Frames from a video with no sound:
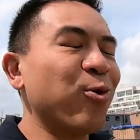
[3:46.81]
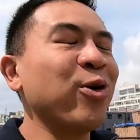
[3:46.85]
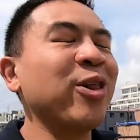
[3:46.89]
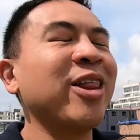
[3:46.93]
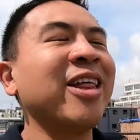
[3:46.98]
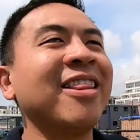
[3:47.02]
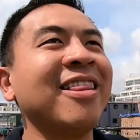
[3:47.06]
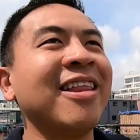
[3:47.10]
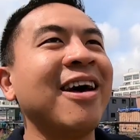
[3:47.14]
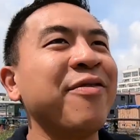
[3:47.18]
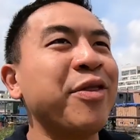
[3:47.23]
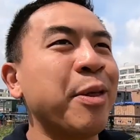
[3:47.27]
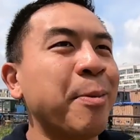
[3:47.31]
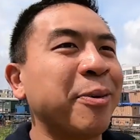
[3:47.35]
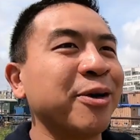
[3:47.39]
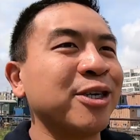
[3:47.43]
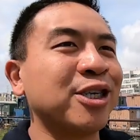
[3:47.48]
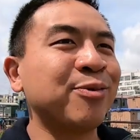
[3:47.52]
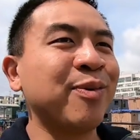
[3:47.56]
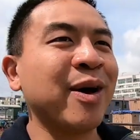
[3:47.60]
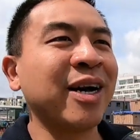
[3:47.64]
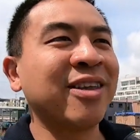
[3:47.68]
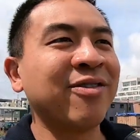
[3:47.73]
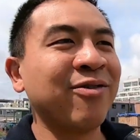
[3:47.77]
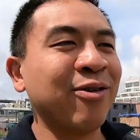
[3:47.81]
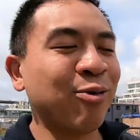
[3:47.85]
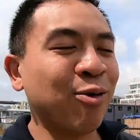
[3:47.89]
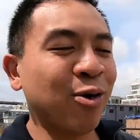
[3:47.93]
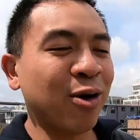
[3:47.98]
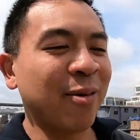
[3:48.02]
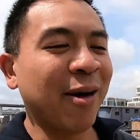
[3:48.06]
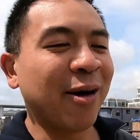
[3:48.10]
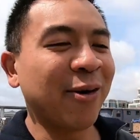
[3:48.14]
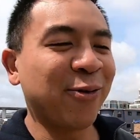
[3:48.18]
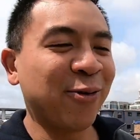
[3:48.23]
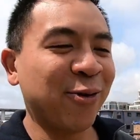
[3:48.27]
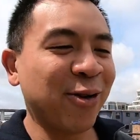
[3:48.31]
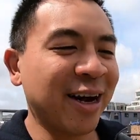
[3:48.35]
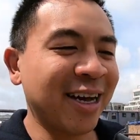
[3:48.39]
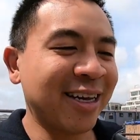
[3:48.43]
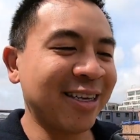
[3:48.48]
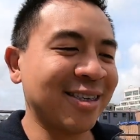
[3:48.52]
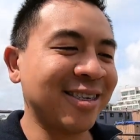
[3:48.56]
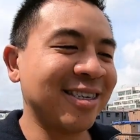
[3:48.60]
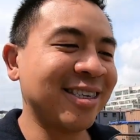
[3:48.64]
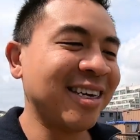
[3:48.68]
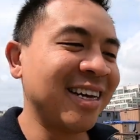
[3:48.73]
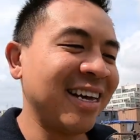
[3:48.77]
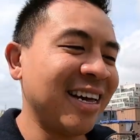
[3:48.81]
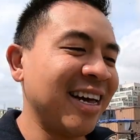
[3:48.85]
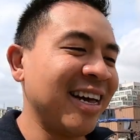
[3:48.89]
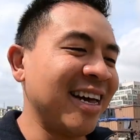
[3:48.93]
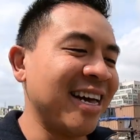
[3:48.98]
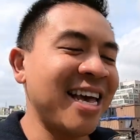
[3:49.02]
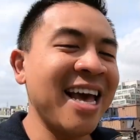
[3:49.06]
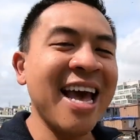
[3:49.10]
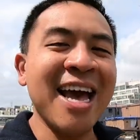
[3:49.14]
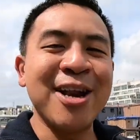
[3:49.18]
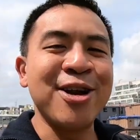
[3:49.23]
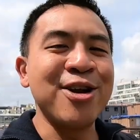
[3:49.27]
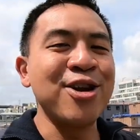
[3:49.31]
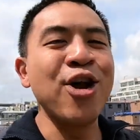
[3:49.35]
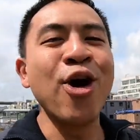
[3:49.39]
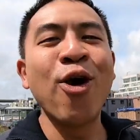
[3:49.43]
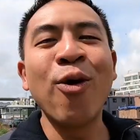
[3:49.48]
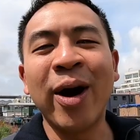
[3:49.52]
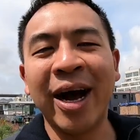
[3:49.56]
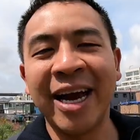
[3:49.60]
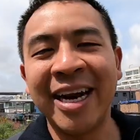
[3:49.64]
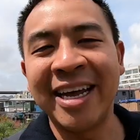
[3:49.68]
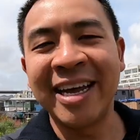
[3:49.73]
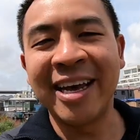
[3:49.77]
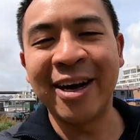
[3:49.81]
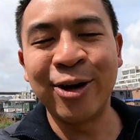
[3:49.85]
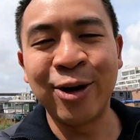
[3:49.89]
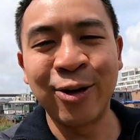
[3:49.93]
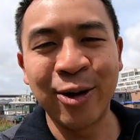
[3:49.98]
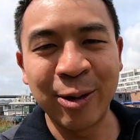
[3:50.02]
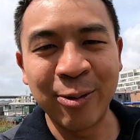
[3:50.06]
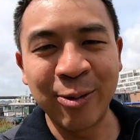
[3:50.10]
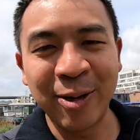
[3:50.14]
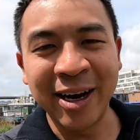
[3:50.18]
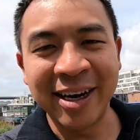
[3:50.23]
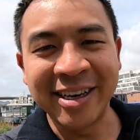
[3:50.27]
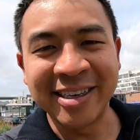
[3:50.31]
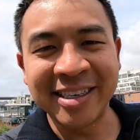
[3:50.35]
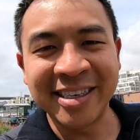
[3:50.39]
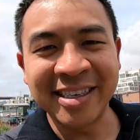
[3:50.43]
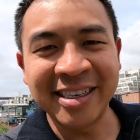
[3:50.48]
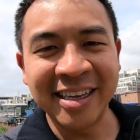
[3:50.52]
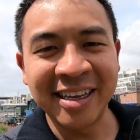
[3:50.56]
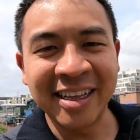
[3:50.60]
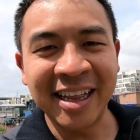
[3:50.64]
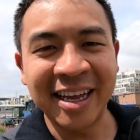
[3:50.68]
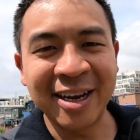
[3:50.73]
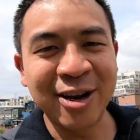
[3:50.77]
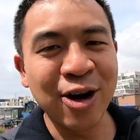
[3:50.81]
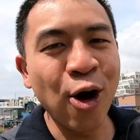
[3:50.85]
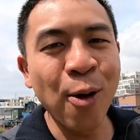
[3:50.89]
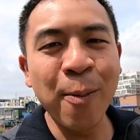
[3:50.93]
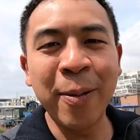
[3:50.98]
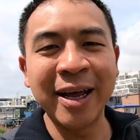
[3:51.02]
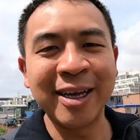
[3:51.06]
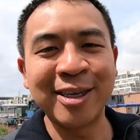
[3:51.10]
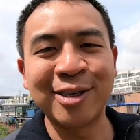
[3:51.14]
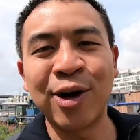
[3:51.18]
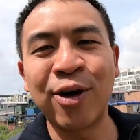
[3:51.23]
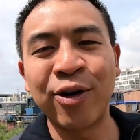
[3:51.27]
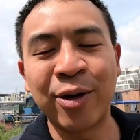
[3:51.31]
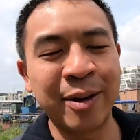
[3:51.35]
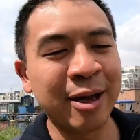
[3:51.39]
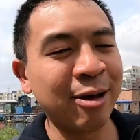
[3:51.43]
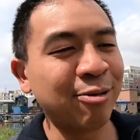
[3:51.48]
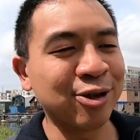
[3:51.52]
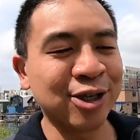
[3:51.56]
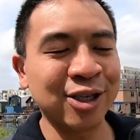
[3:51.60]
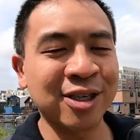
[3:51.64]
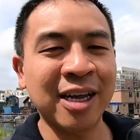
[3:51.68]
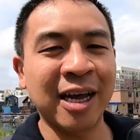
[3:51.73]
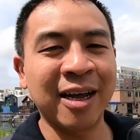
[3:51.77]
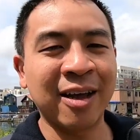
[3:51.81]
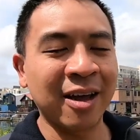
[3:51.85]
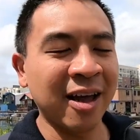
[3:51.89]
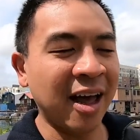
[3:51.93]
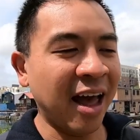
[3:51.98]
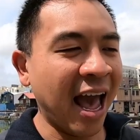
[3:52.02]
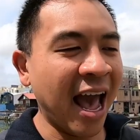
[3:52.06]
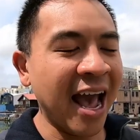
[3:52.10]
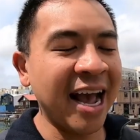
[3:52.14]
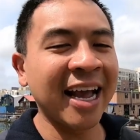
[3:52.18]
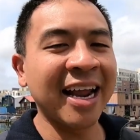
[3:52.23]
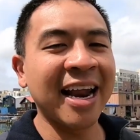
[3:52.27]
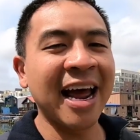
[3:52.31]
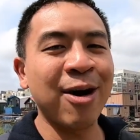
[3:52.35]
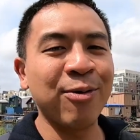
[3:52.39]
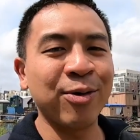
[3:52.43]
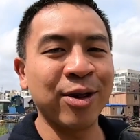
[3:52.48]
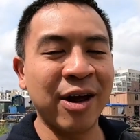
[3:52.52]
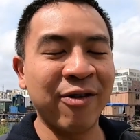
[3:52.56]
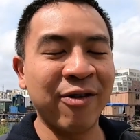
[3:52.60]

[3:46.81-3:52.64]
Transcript: really love the perspective of one of my friends. He had no idea who he was. Like nobody told him. He was just like hanging out with